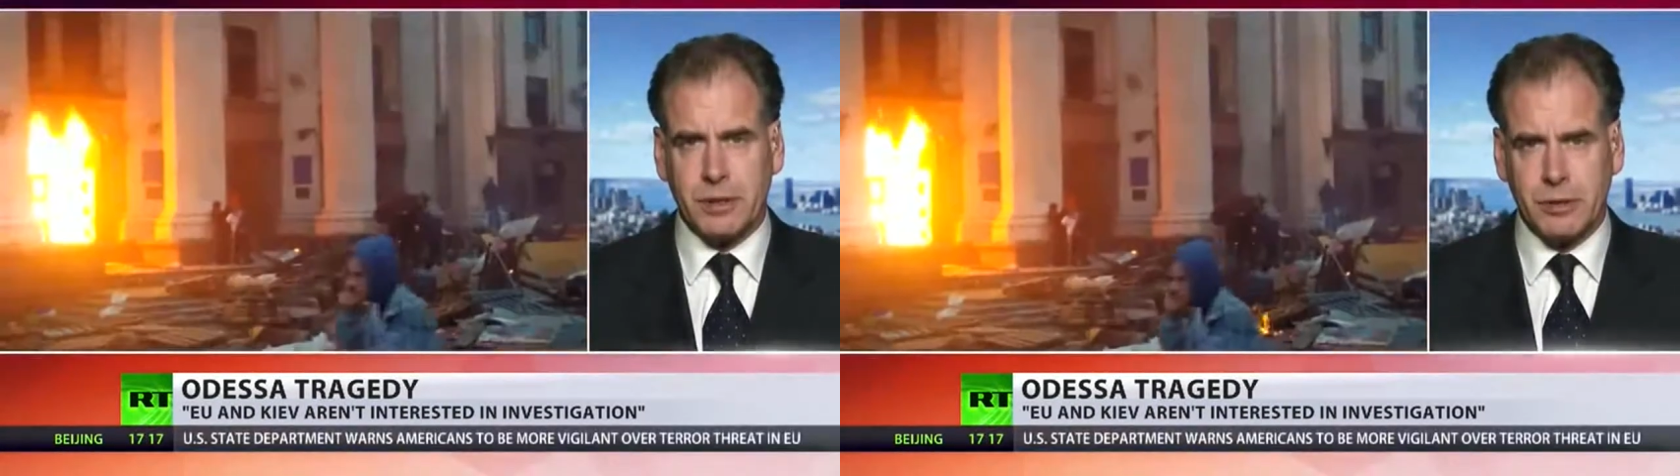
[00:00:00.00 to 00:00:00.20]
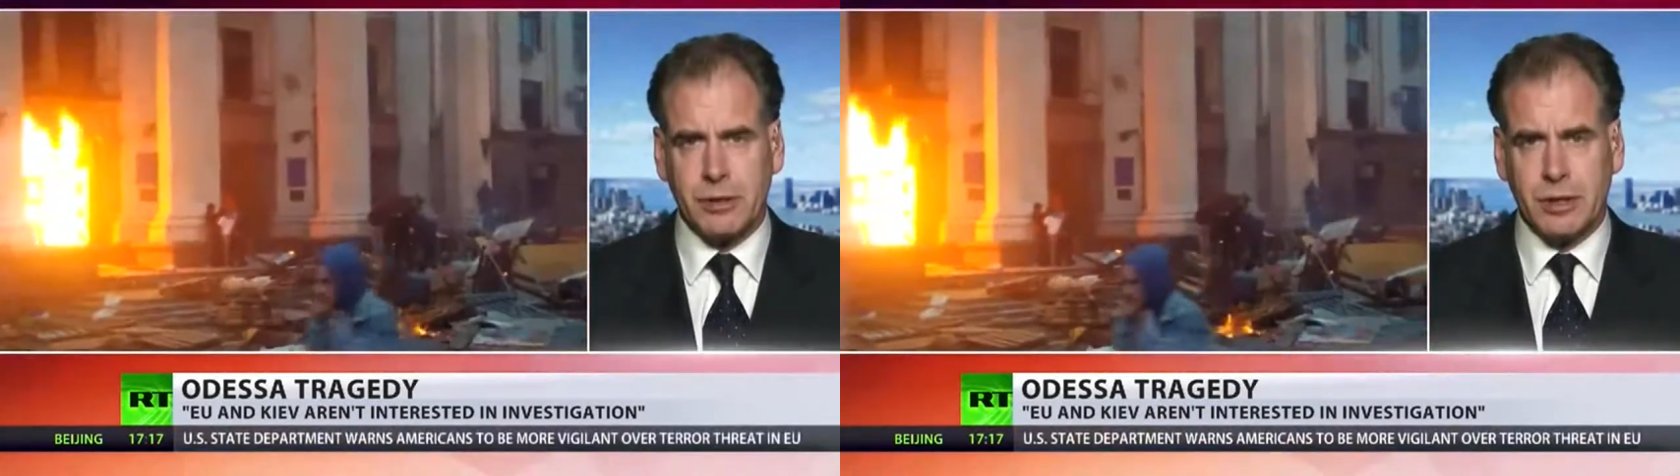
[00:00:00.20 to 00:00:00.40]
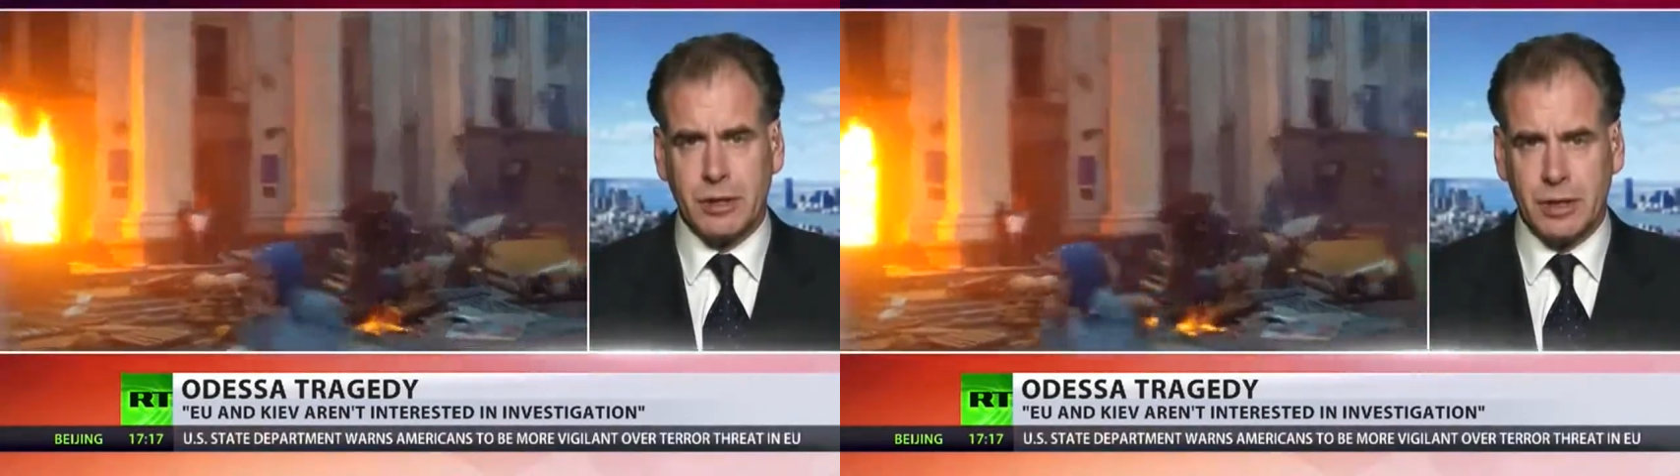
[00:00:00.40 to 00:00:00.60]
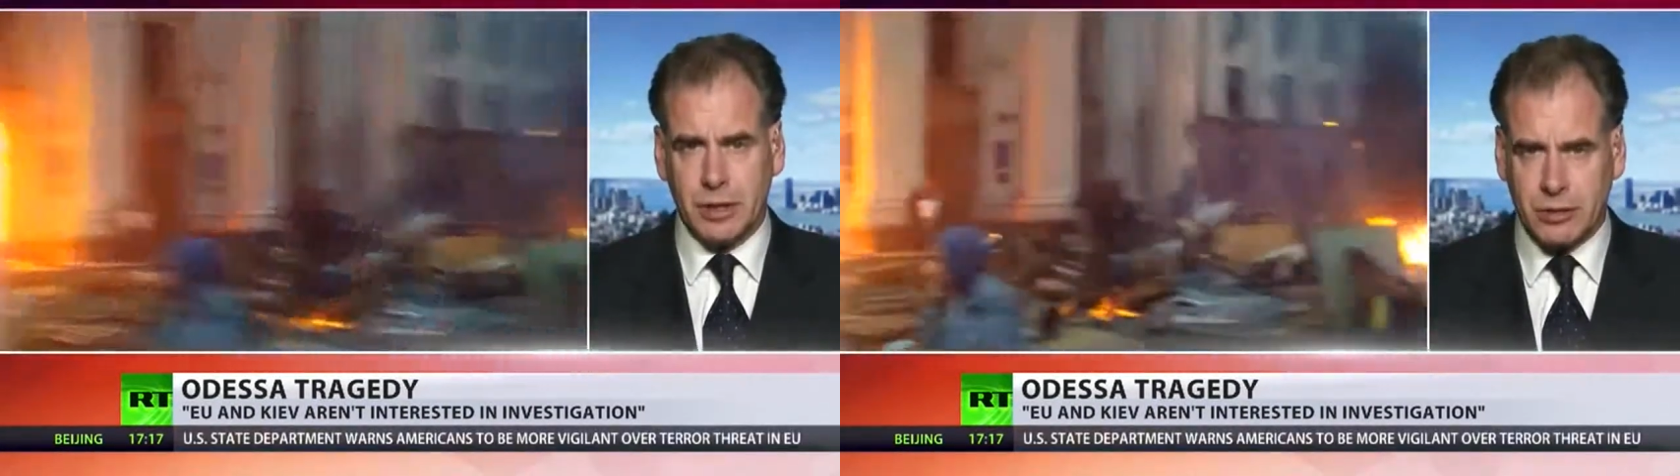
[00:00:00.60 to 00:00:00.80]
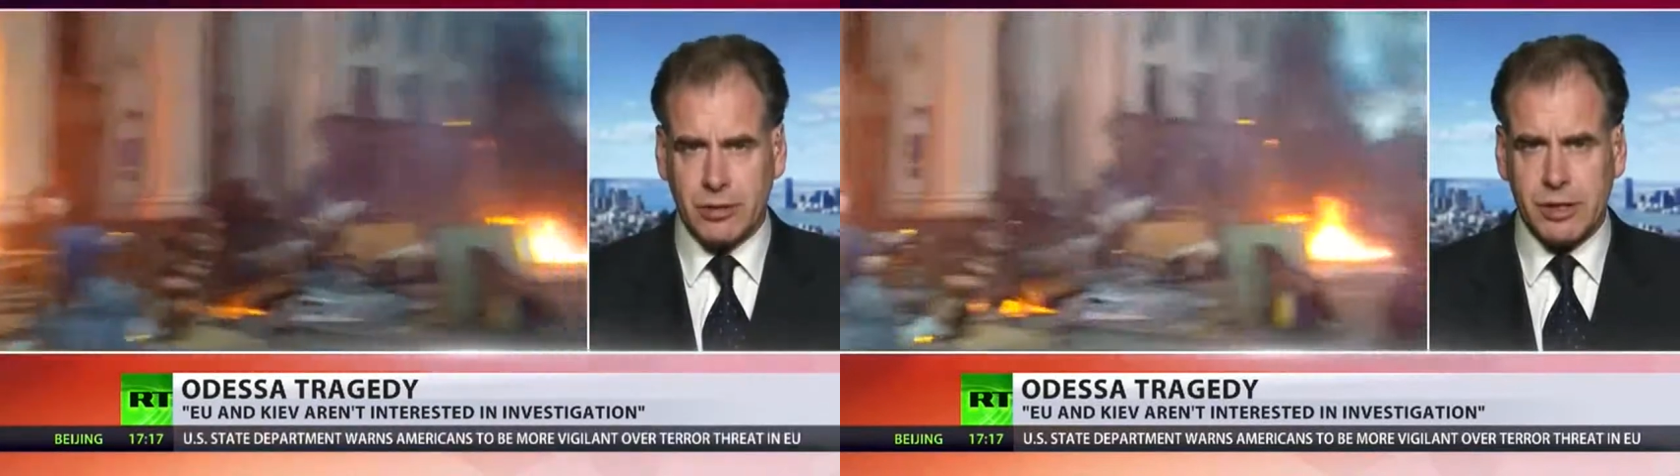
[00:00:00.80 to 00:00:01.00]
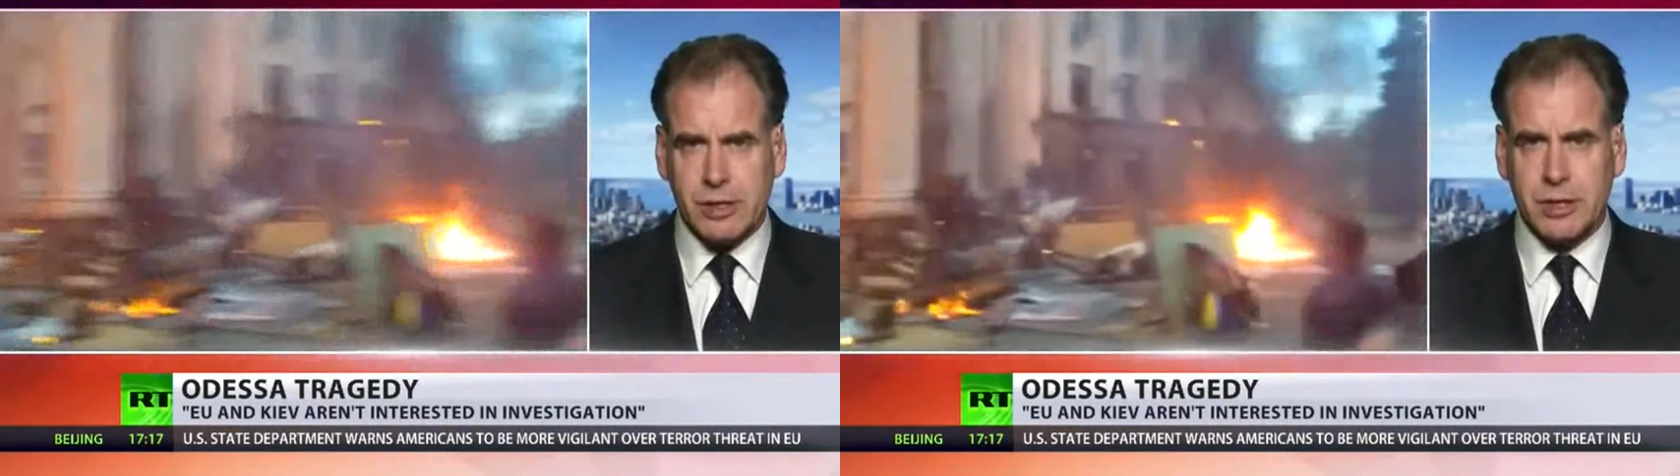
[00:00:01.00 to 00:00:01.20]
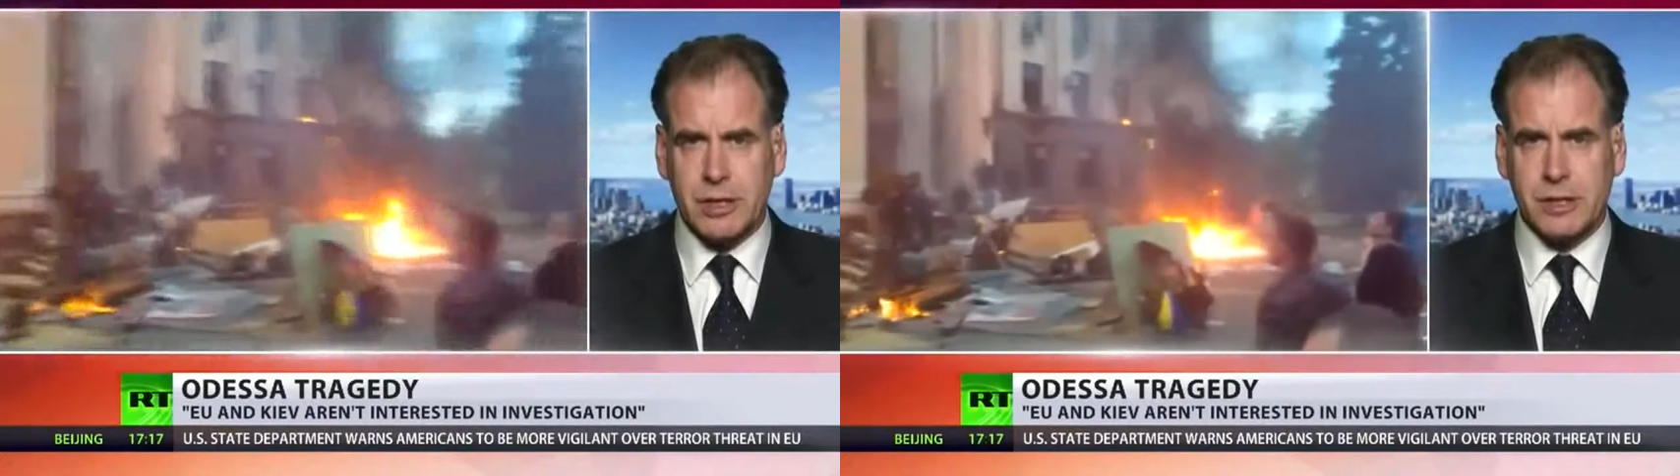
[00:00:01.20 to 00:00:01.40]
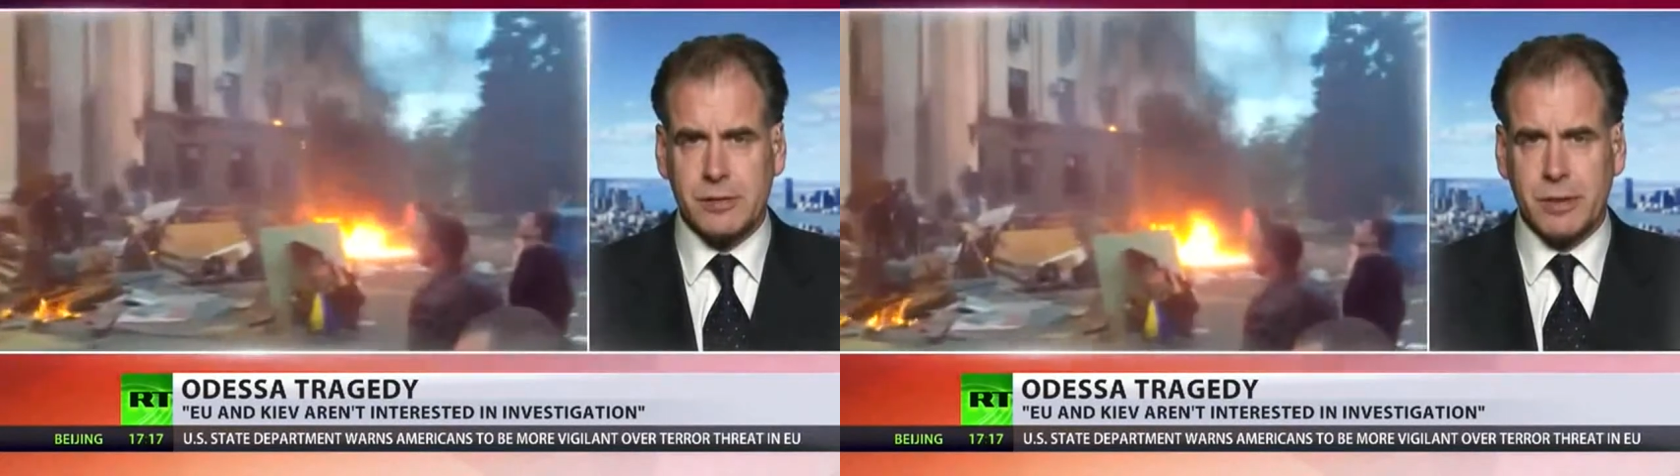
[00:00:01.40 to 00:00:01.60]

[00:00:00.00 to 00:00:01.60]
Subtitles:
Union interested in this